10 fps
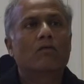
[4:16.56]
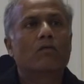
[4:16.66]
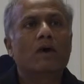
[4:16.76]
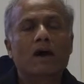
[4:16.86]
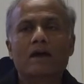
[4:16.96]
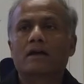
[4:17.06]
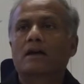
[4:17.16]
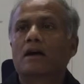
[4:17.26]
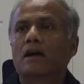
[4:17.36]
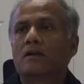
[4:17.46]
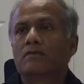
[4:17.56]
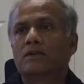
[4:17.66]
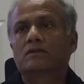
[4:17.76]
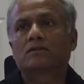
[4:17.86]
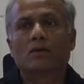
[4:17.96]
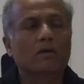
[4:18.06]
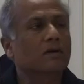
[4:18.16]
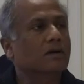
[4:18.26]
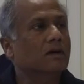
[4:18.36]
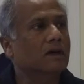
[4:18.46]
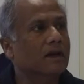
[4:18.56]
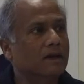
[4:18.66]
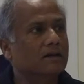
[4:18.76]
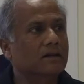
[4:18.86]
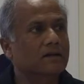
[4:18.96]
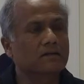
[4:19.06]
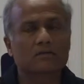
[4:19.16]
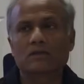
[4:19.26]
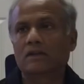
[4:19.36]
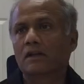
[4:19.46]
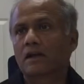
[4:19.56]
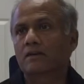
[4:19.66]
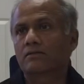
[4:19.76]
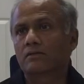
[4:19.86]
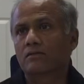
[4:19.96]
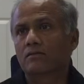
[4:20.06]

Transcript: Why are we so connected with the life?